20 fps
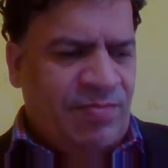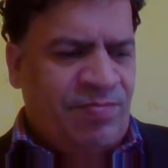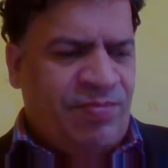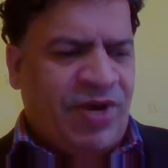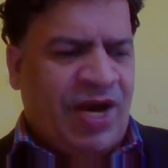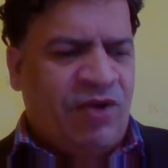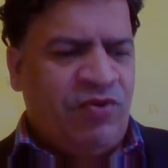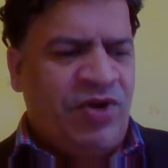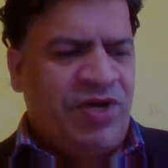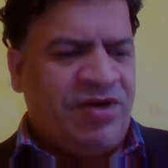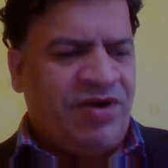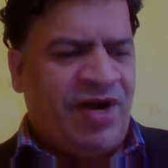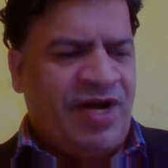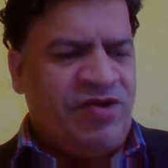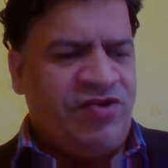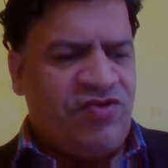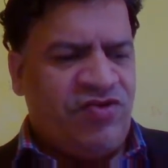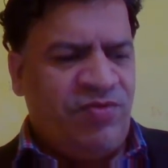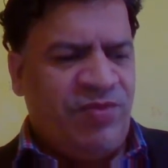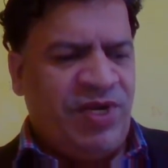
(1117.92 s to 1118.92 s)
private
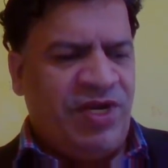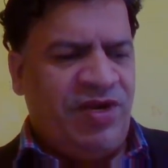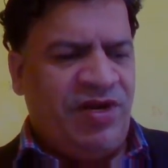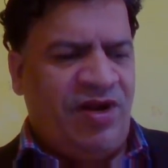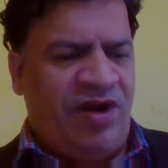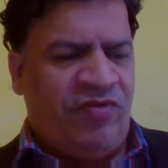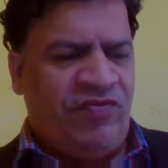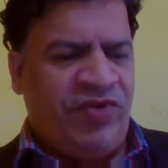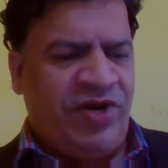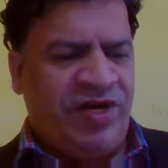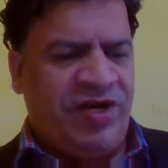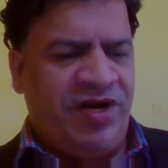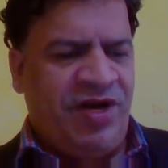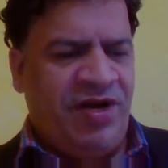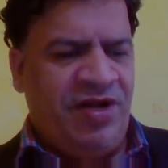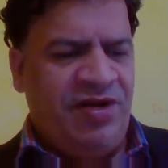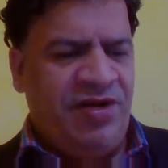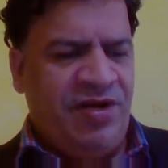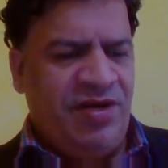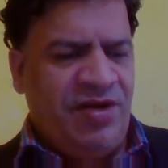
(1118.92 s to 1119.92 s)
rights to be
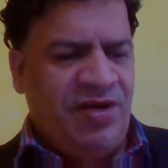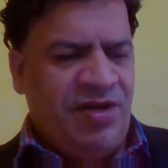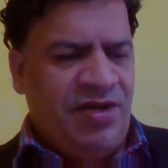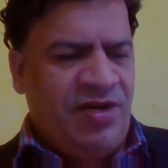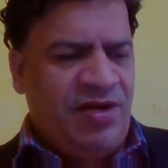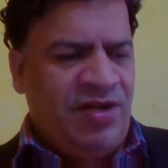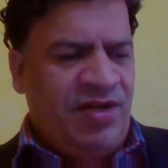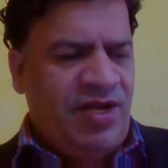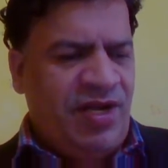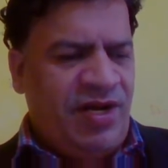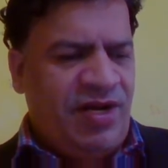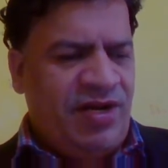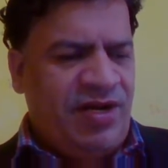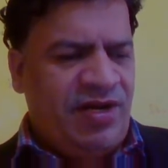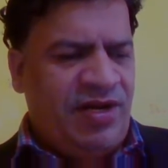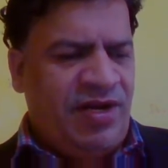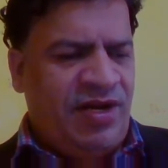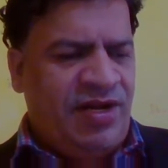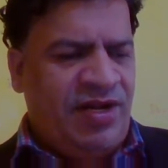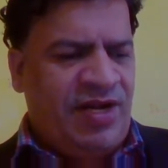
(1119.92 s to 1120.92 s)
affected, then
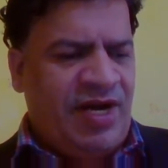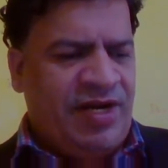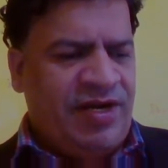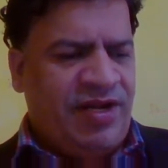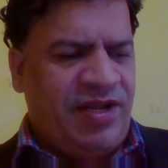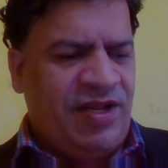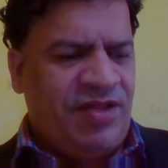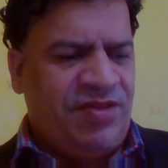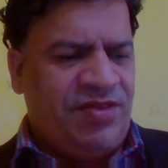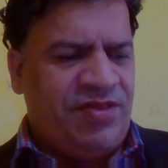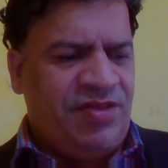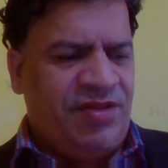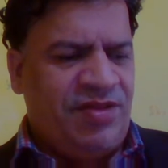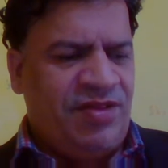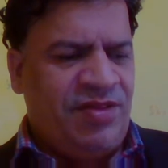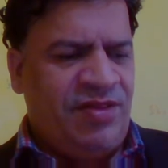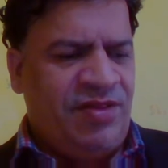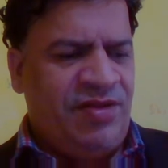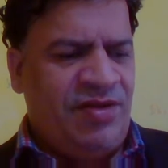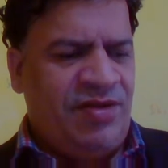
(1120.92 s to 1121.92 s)
in that case
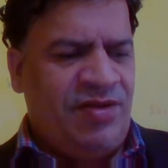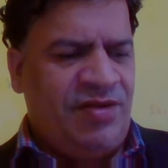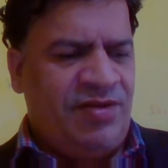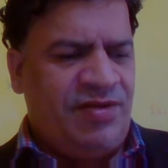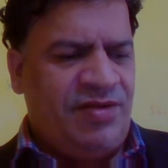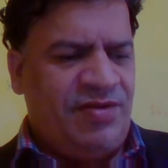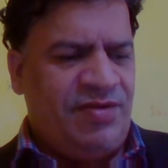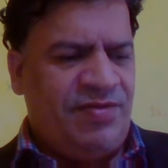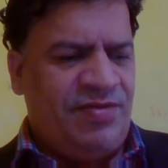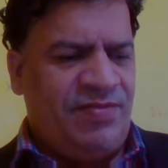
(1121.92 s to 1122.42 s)
the